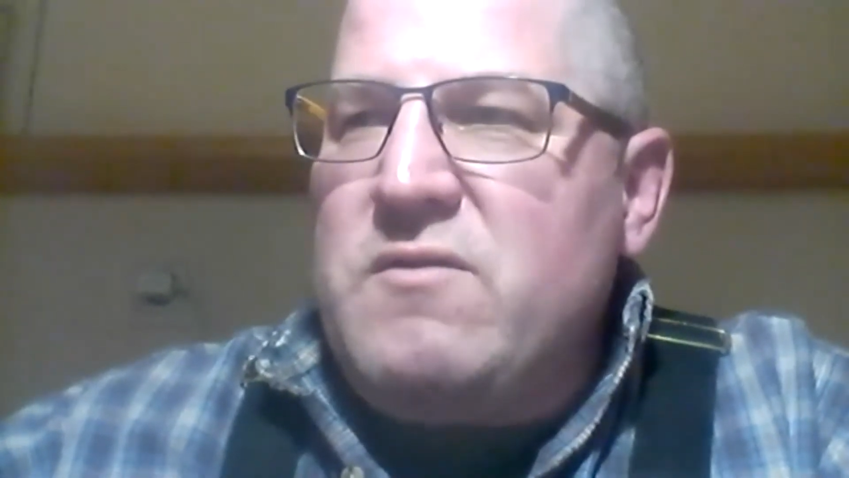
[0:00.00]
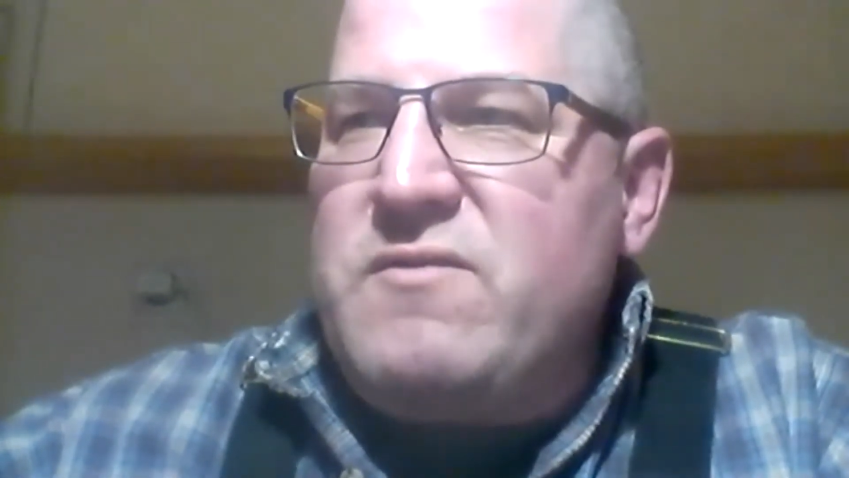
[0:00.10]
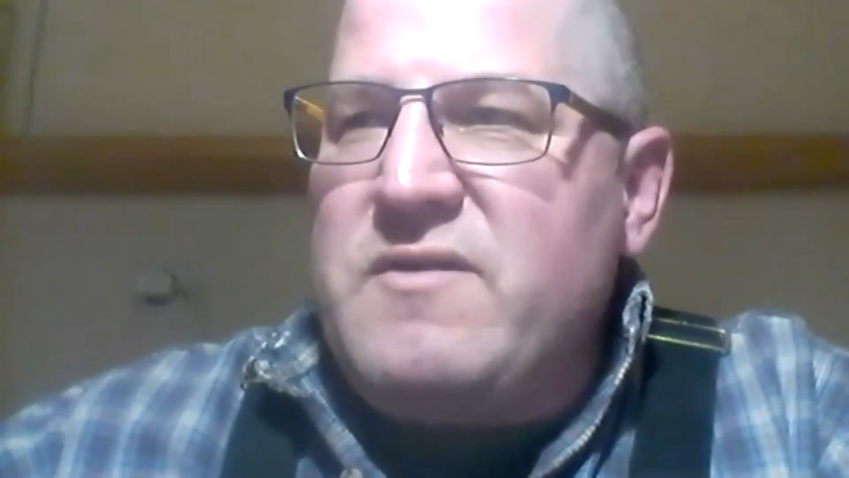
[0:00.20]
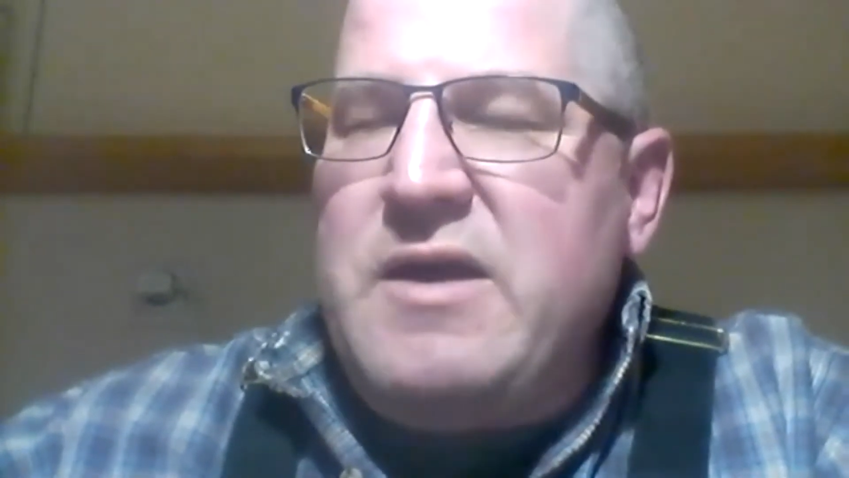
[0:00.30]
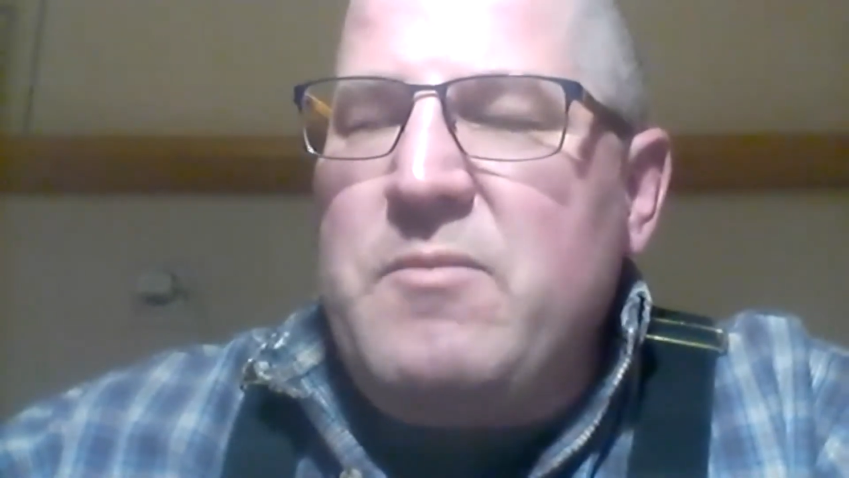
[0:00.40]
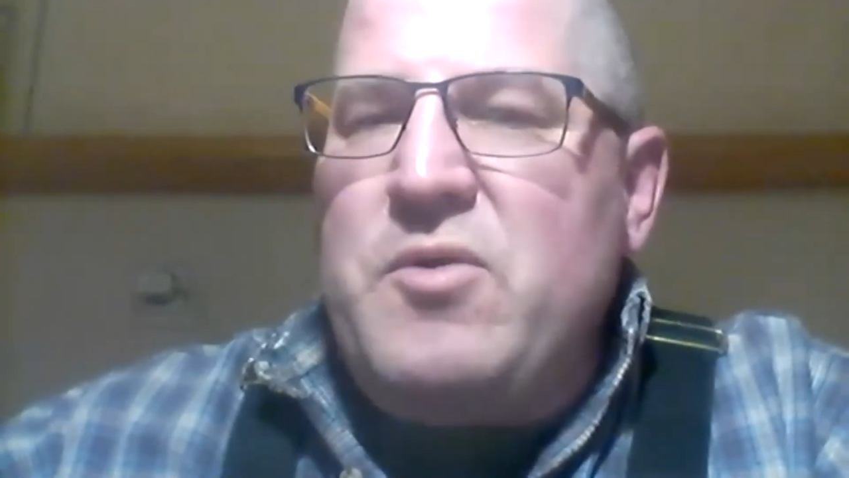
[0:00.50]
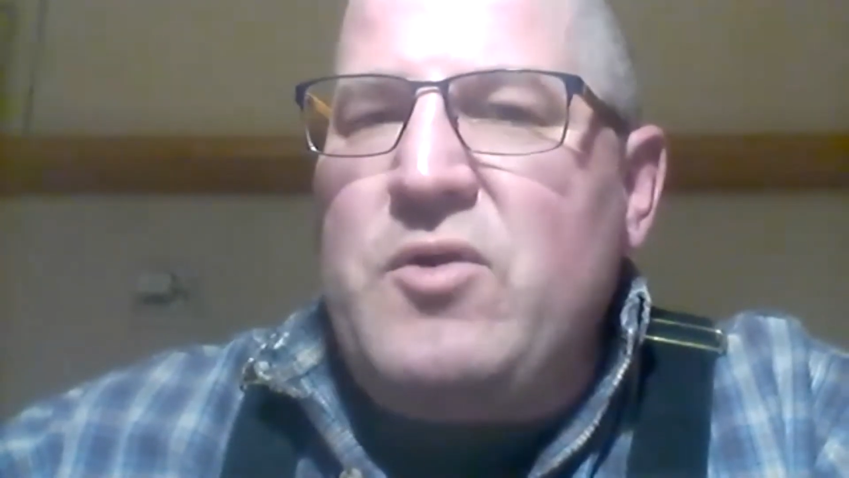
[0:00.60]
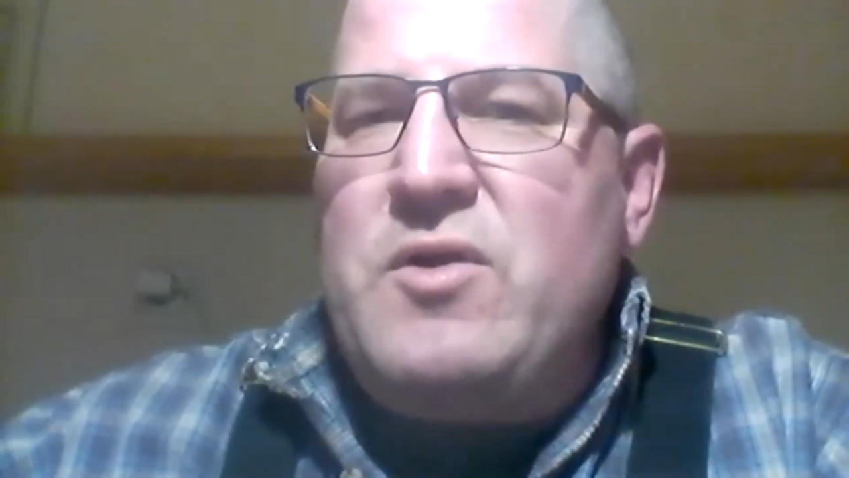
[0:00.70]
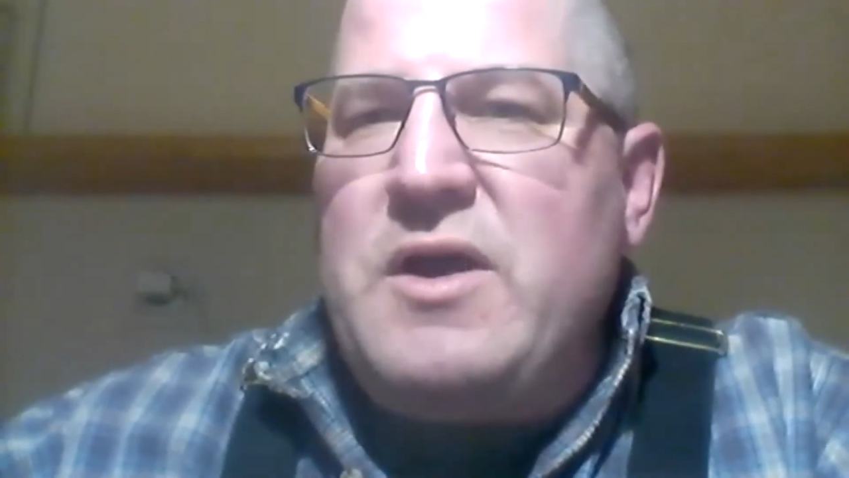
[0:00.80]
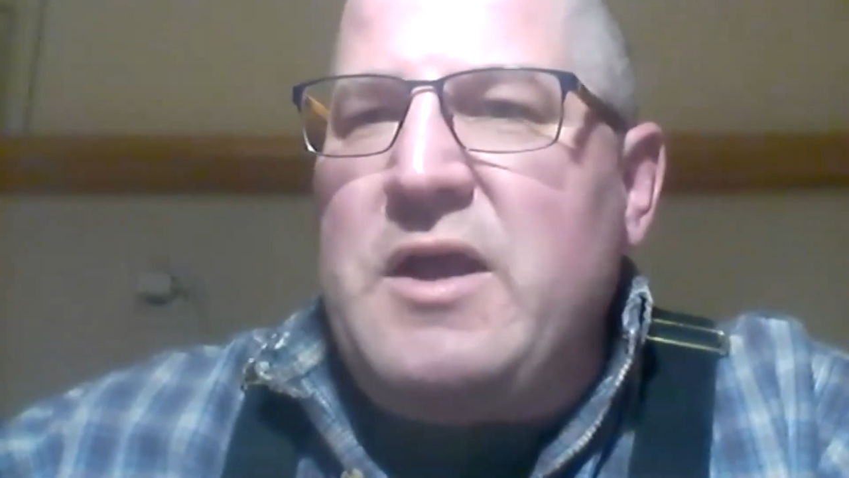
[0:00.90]

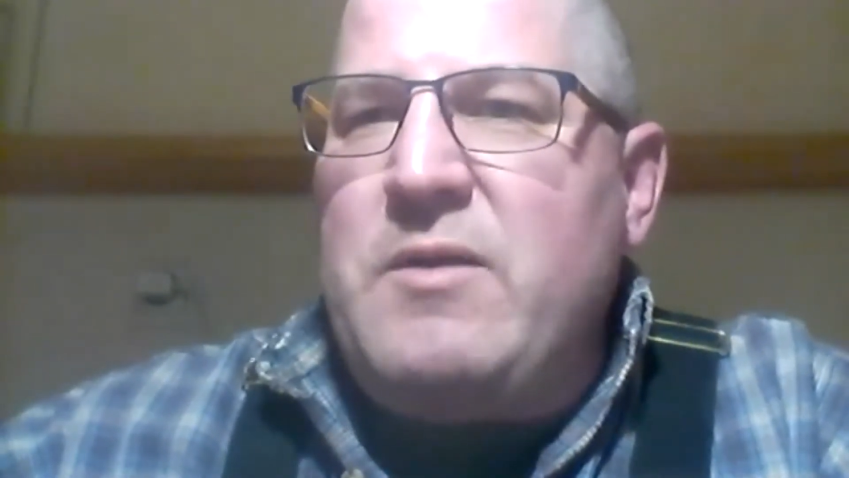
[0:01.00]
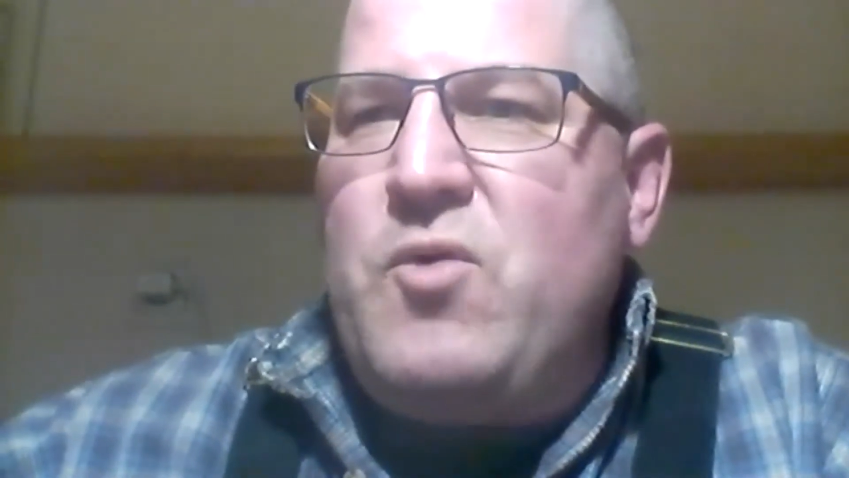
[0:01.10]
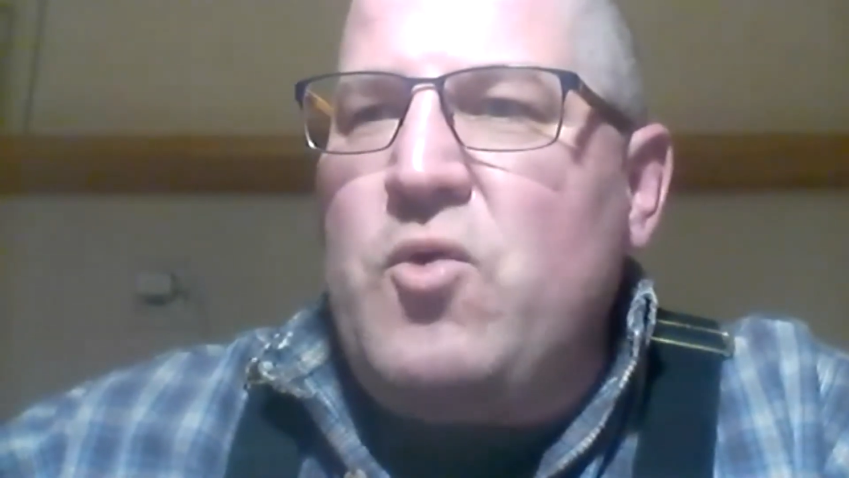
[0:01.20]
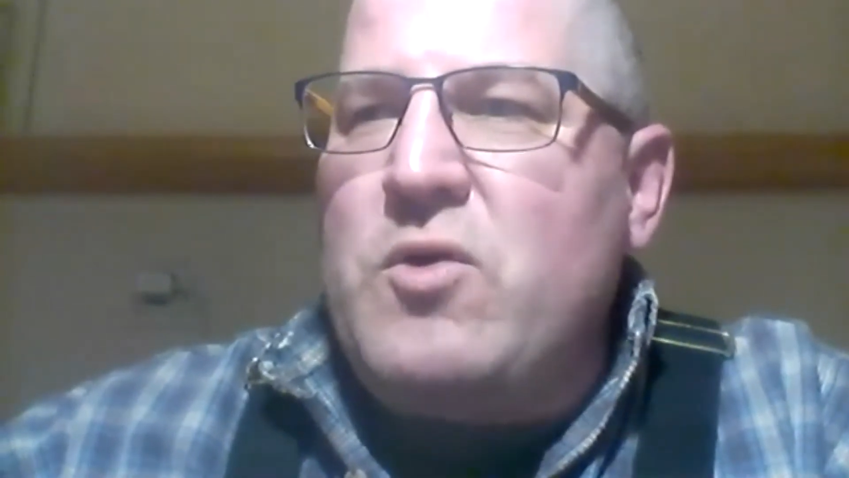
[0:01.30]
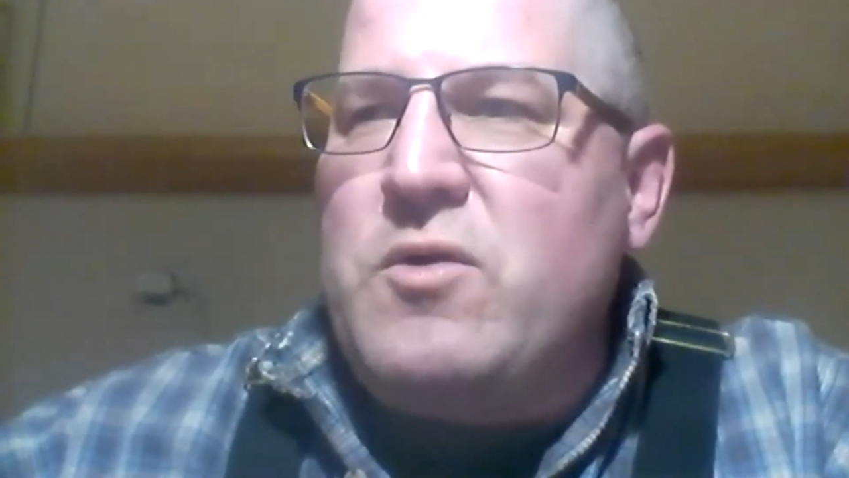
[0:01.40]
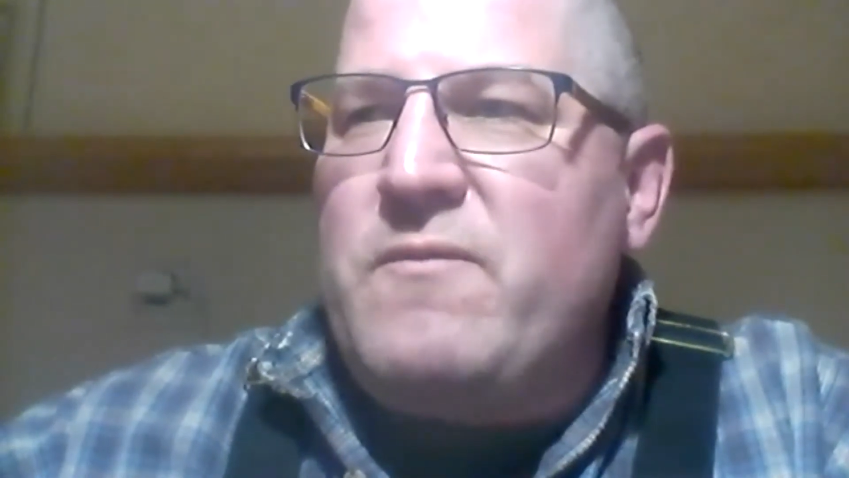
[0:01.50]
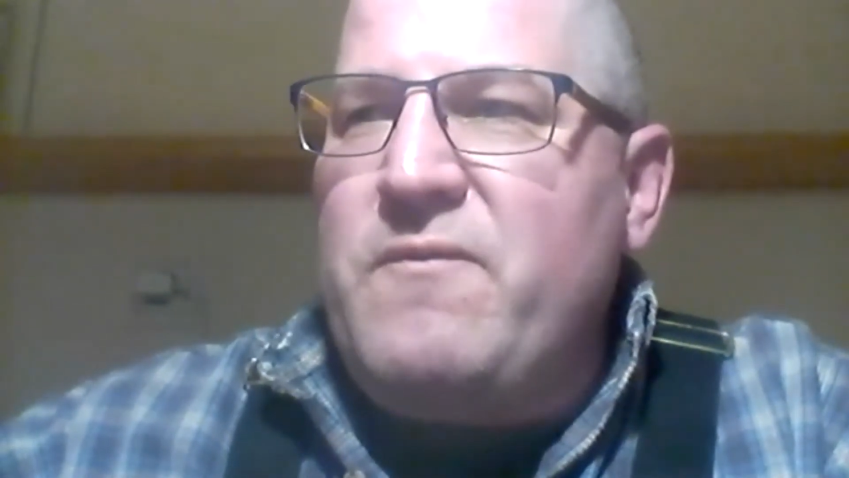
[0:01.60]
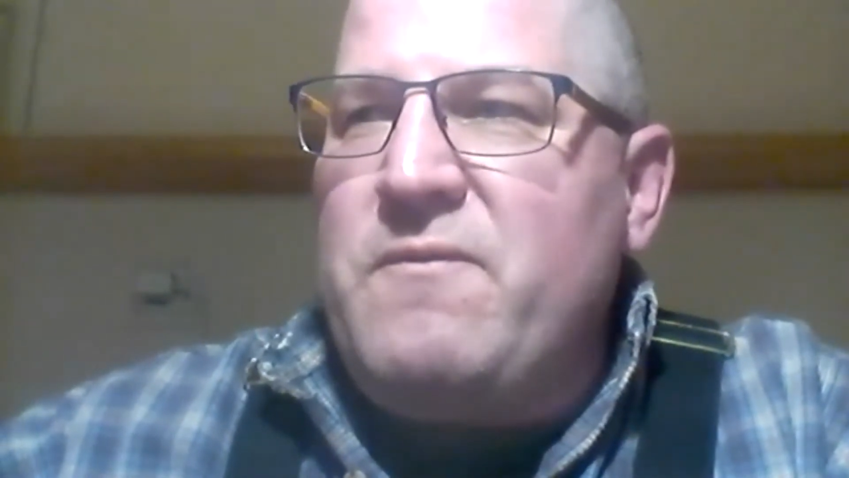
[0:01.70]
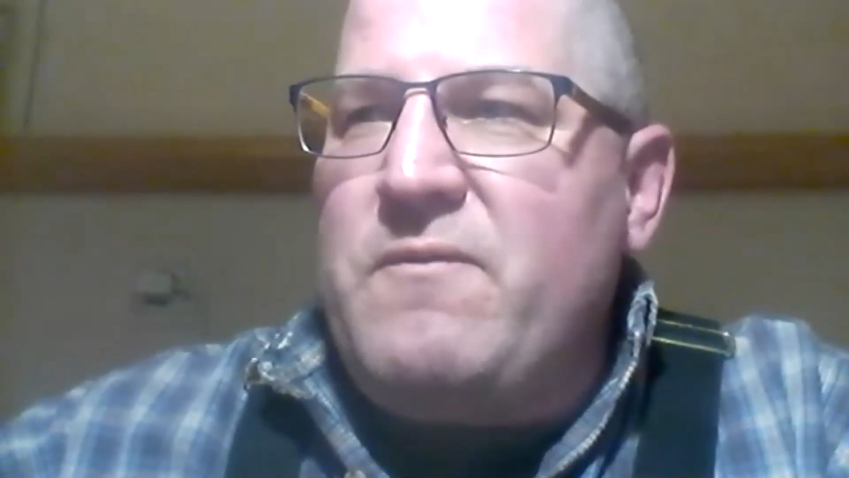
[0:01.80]
stable and more